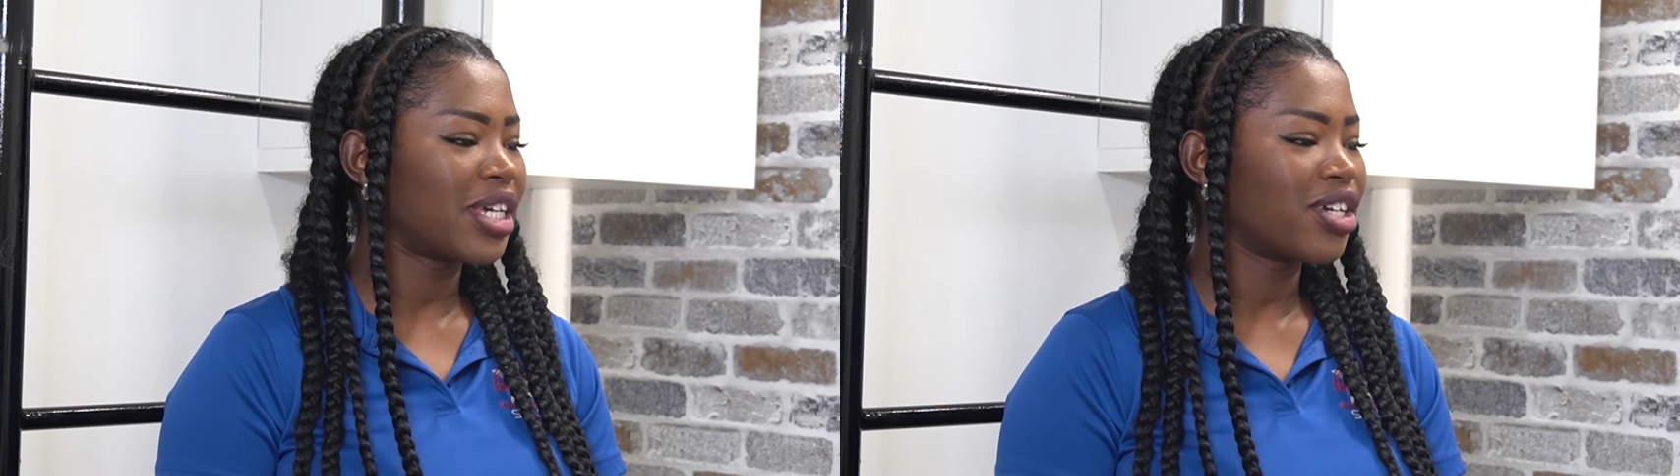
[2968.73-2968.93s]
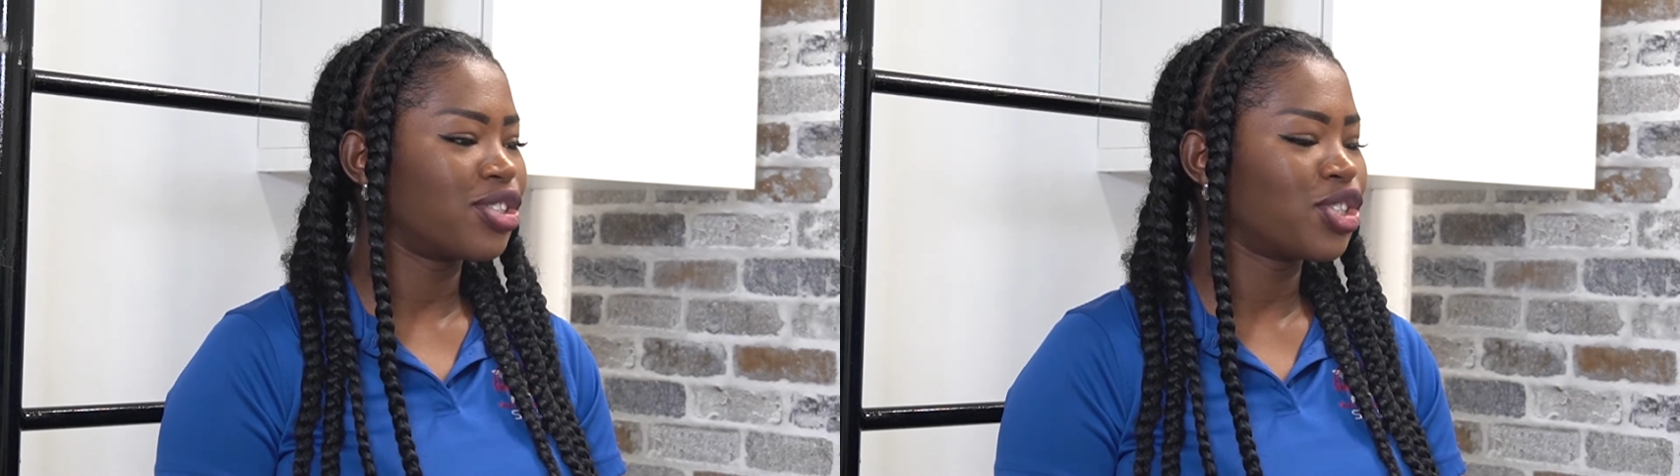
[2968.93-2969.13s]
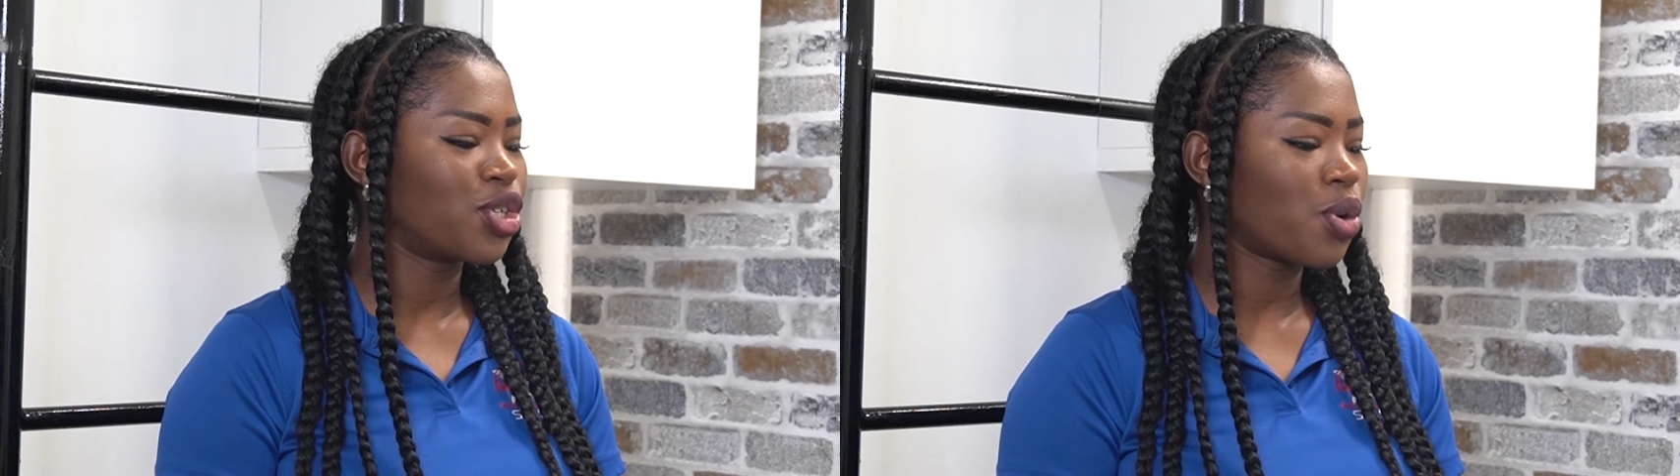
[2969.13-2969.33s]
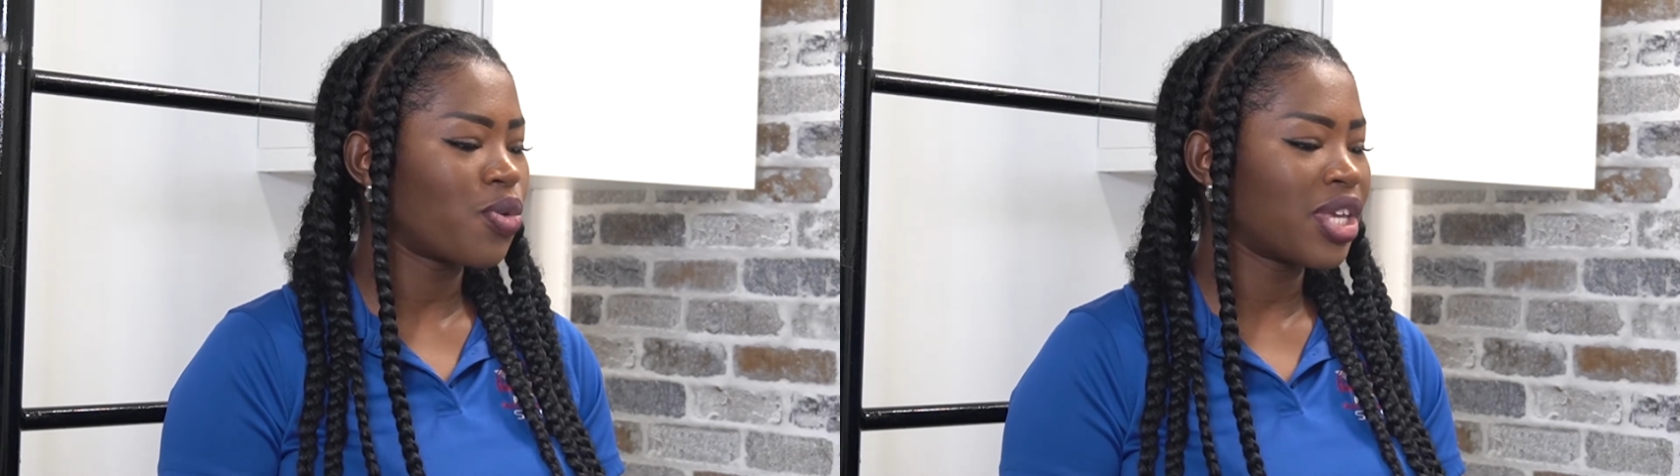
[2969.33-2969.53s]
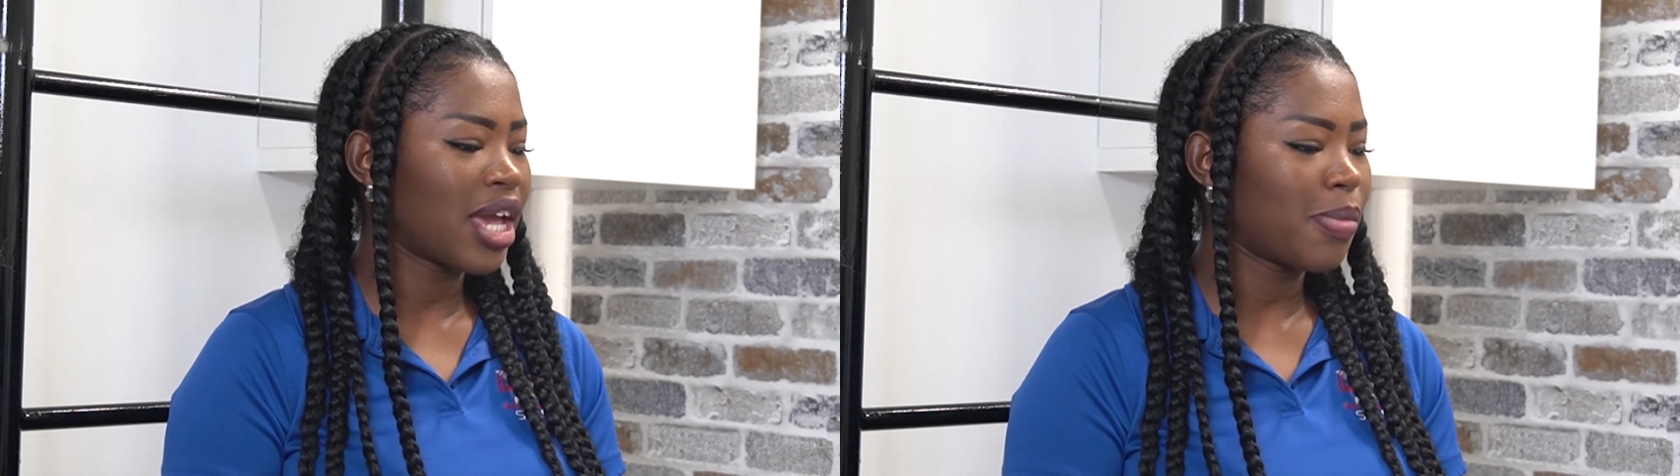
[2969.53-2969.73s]
because
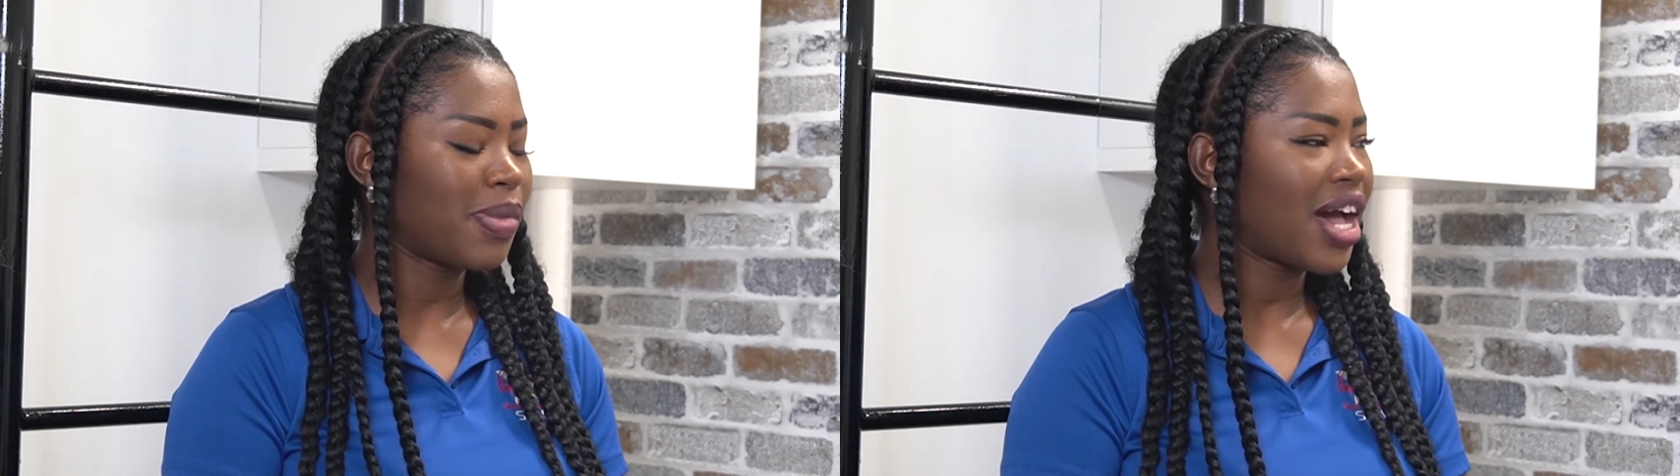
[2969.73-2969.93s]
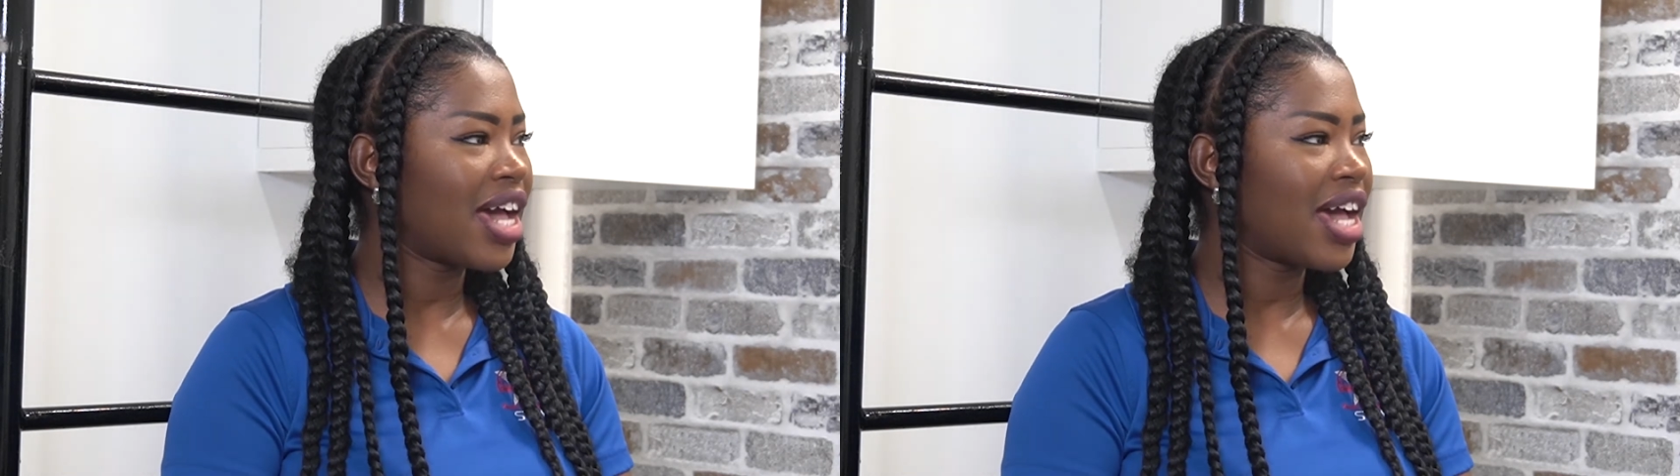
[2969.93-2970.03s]
growing up